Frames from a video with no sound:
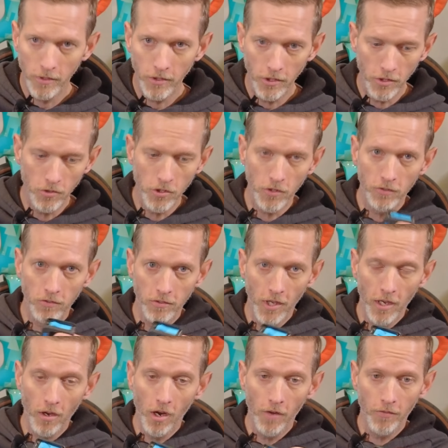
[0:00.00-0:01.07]
You just
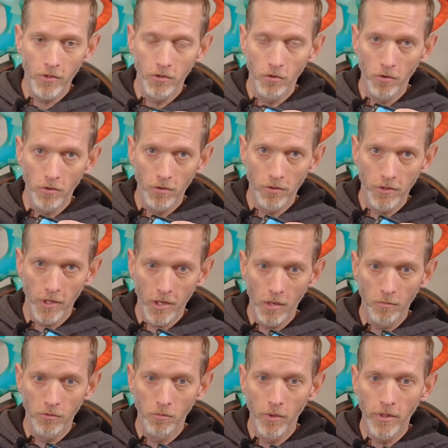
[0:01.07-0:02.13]
take off the door that
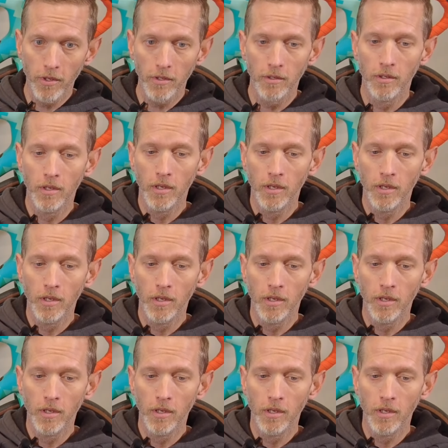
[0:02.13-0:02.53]
comes with it